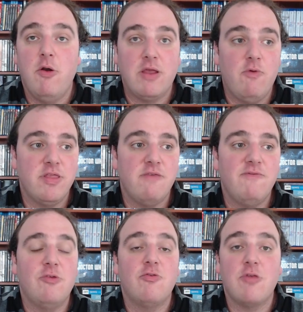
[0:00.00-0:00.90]
Once in
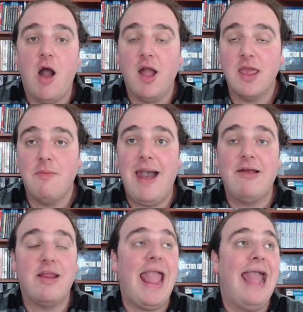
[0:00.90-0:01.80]
Future, talking about
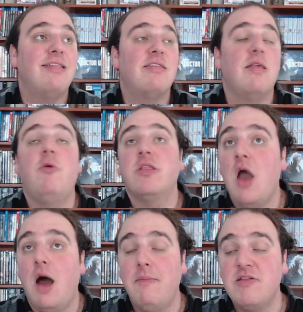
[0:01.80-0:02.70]
it, and someone
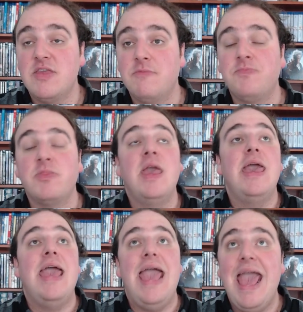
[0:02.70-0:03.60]
commented,
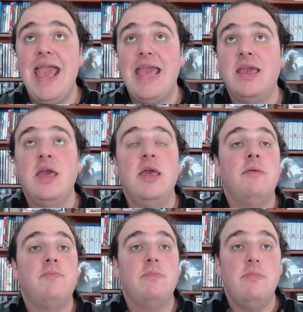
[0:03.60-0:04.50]
hey,
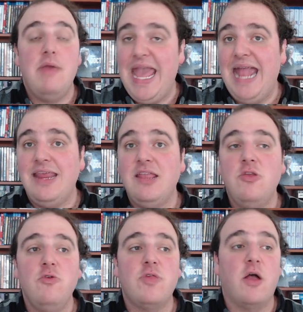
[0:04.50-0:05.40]
any
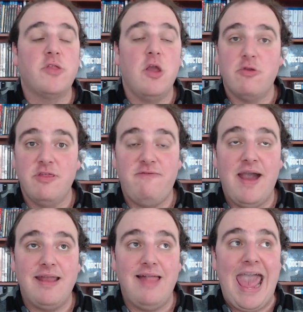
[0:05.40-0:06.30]
news on Coda the
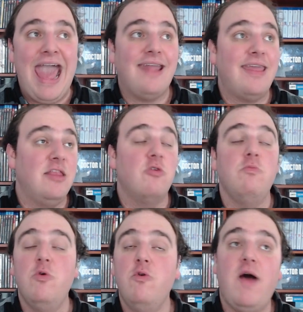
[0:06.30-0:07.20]
Final Act? Can you
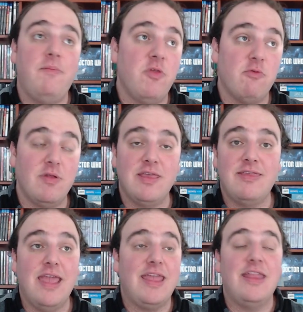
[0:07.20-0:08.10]
move up the release
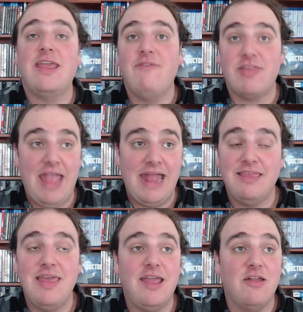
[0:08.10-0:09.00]
date? Can you give us
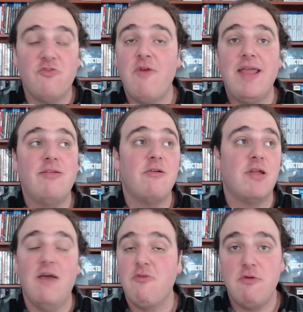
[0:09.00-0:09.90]
anything? A trailer, a
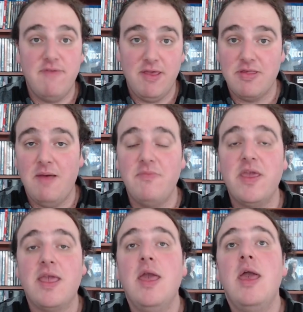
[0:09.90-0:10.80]
cover reveal,
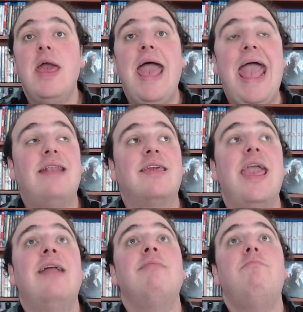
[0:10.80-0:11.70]
something? And
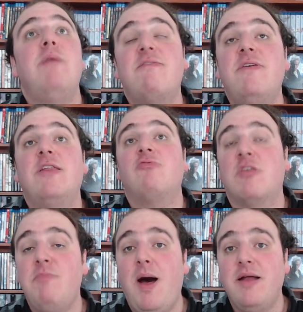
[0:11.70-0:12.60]
again, Big Finish
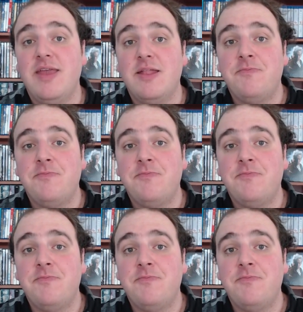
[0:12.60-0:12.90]
responded,